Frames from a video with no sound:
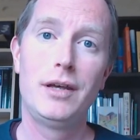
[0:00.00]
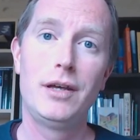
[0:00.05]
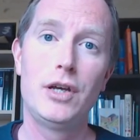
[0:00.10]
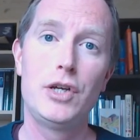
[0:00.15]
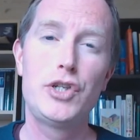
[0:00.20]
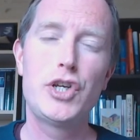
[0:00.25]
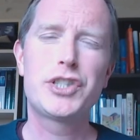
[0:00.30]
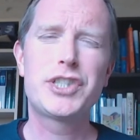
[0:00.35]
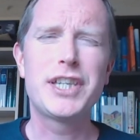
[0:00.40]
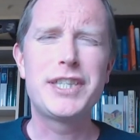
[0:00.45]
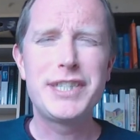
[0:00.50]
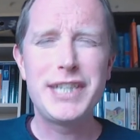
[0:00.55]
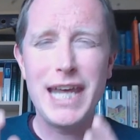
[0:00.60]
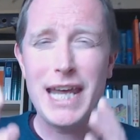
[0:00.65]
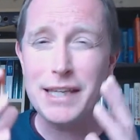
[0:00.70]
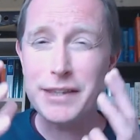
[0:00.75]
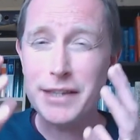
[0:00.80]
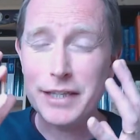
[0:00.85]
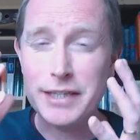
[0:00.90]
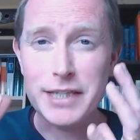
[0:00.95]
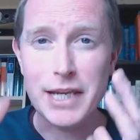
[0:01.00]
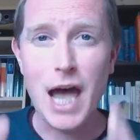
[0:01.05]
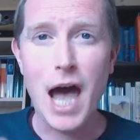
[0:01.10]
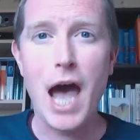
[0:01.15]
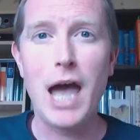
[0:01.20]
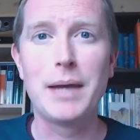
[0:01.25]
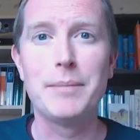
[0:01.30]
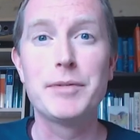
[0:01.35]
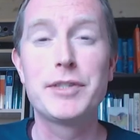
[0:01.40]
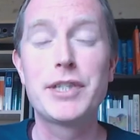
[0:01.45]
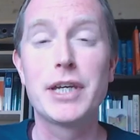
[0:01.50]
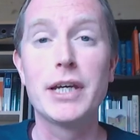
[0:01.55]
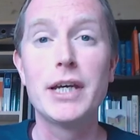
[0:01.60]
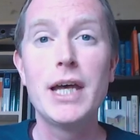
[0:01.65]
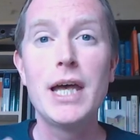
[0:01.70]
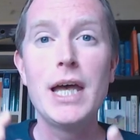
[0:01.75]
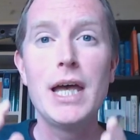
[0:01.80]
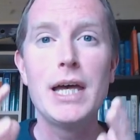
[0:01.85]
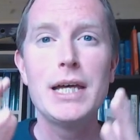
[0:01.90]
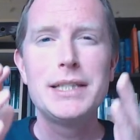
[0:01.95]
Just to take the time to
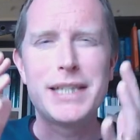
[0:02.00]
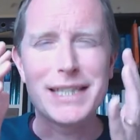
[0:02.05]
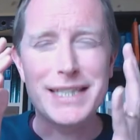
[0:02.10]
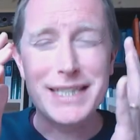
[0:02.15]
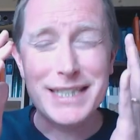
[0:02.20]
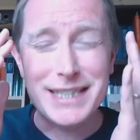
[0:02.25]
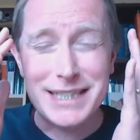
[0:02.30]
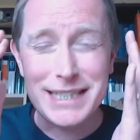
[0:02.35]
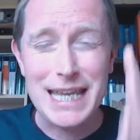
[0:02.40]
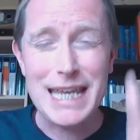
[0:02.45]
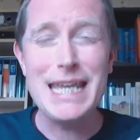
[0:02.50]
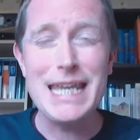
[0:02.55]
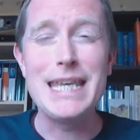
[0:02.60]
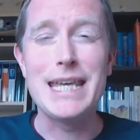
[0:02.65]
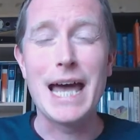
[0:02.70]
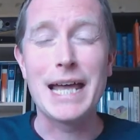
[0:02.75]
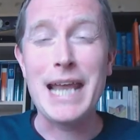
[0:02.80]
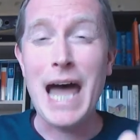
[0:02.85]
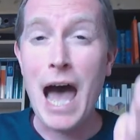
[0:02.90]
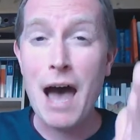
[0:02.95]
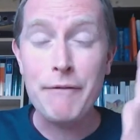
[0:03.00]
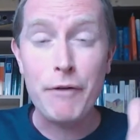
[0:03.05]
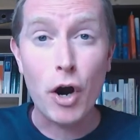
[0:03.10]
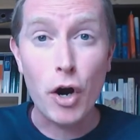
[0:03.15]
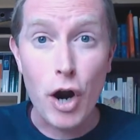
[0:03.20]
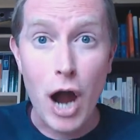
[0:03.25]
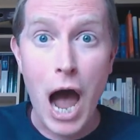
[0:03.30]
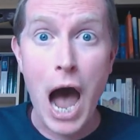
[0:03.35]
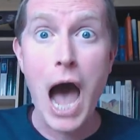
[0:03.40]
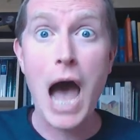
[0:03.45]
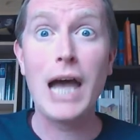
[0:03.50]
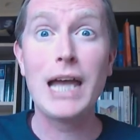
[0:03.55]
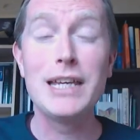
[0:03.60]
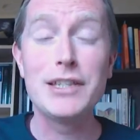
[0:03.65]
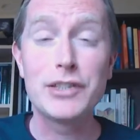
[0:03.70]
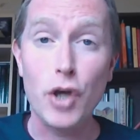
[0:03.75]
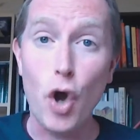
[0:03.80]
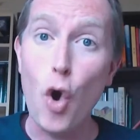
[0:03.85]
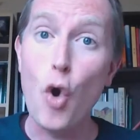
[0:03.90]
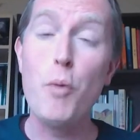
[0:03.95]
see and have our
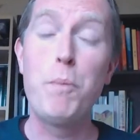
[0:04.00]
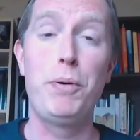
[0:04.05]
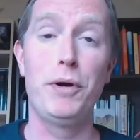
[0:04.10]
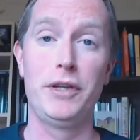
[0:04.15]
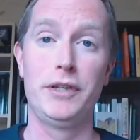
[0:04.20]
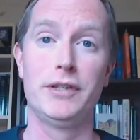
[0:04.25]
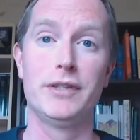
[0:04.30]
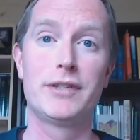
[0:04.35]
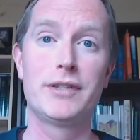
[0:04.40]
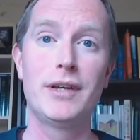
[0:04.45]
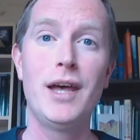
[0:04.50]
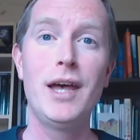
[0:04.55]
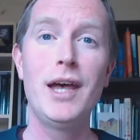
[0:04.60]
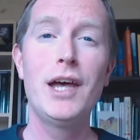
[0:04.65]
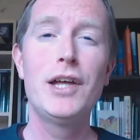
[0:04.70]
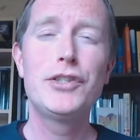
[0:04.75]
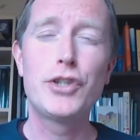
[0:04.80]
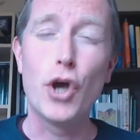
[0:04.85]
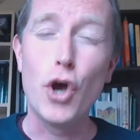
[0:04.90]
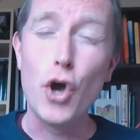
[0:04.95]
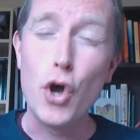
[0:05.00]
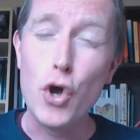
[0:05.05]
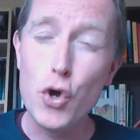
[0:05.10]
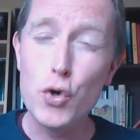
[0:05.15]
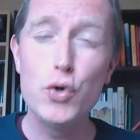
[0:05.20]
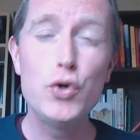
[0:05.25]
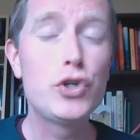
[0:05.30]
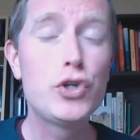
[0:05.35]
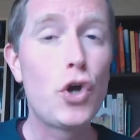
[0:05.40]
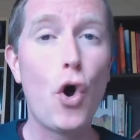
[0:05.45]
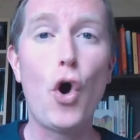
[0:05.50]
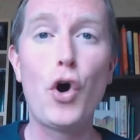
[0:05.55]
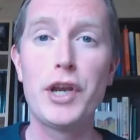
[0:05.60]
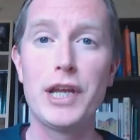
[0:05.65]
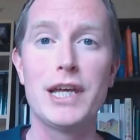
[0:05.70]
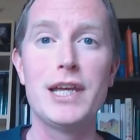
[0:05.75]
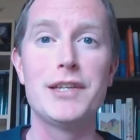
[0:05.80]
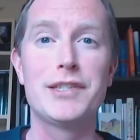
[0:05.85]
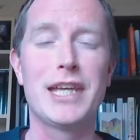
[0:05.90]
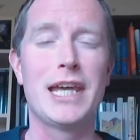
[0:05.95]
eyes opened to who God
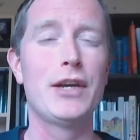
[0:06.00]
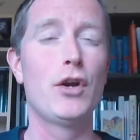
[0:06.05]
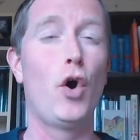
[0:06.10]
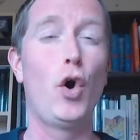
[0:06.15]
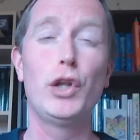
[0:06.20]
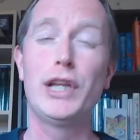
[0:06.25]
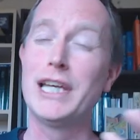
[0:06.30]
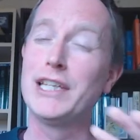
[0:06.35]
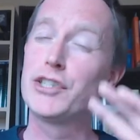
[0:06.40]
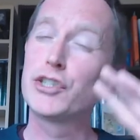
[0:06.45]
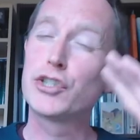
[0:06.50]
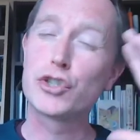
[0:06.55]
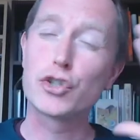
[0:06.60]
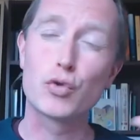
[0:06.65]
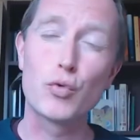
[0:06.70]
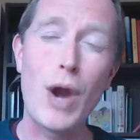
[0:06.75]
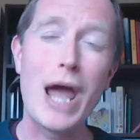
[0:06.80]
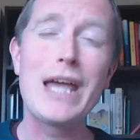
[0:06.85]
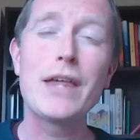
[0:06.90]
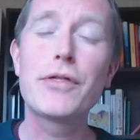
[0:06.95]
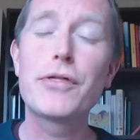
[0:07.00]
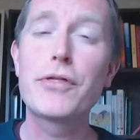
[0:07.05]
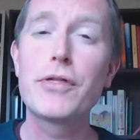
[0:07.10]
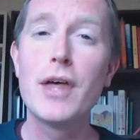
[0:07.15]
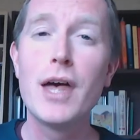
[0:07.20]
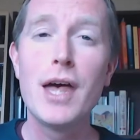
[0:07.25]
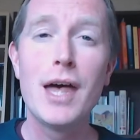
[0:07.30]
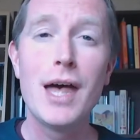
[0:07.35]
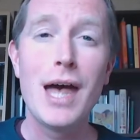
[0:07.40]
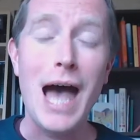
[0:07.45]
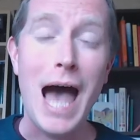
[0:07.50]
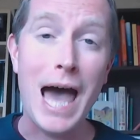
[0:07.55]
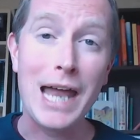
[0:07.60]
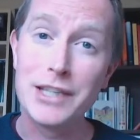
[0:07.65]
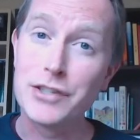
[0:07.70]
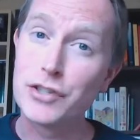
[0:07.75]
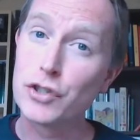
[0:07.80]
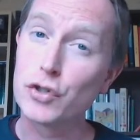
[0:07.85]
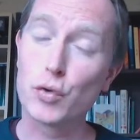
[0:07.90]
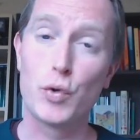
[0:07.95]
is in all His strength and
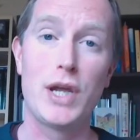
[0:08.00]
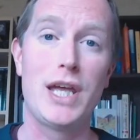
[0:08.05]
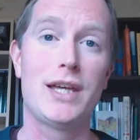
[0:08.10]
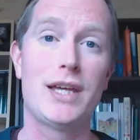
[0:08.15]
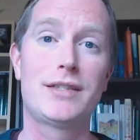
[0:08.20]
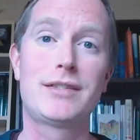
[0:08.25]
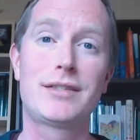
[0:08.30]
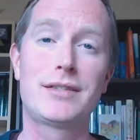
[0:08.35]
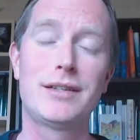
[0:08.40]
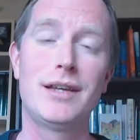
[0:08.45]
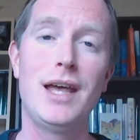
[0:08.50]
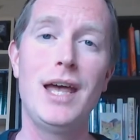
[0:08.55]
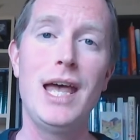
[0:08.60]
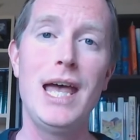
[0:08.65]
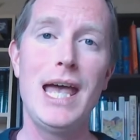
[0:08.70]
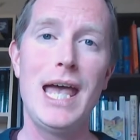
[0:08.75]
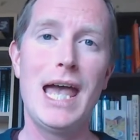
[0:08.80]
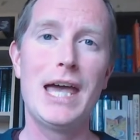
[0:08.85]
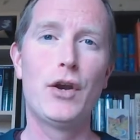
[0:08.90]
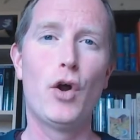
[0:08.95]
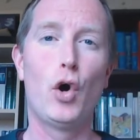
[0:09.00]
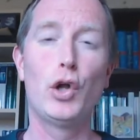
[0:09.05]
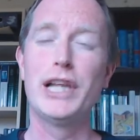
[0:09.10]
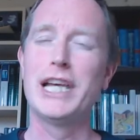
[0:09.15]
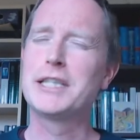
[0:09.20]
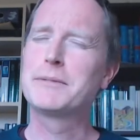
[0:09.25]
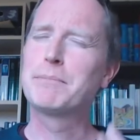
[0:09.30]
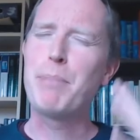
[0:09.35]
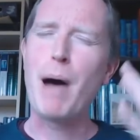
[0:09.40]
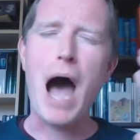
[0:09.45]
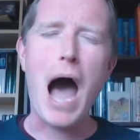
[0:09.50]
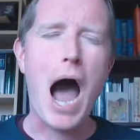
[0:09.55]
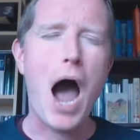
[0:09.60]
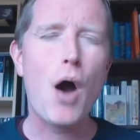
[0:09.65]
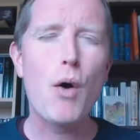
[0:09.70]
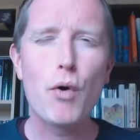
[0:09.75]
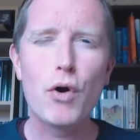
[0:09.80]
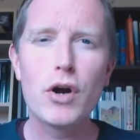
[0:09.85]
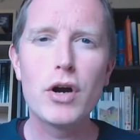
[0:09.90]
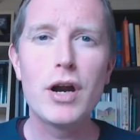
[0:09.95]
His grace, in all His
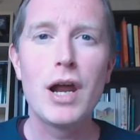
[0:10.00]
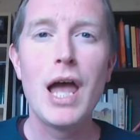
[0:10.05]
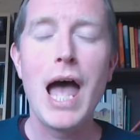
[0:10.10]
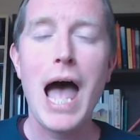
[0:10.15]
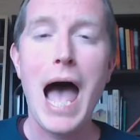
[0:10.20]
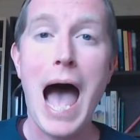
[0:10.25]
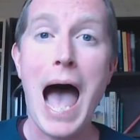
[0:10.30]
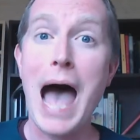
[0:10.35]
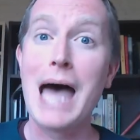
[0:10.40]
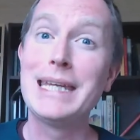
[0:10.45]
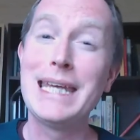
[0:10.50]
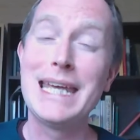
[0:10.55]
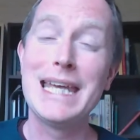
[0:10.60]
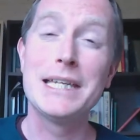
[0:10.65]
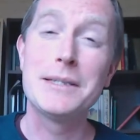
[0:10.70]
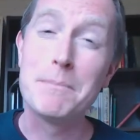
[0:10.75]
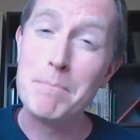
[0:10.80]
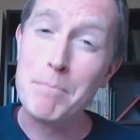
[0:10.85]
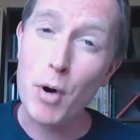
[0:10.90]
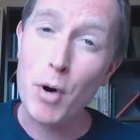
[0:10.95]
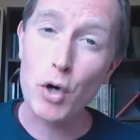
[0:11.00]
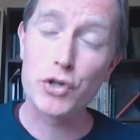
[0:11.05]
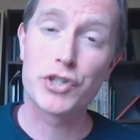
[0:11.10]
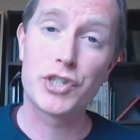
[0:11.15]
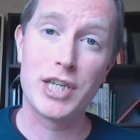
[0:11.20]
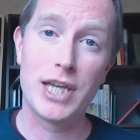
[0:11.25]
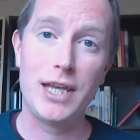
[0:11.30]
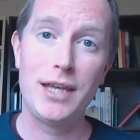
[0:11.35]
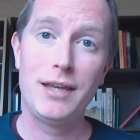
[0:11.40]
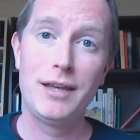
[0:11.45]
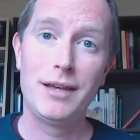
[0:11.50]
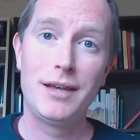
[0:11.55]
power and His mercy,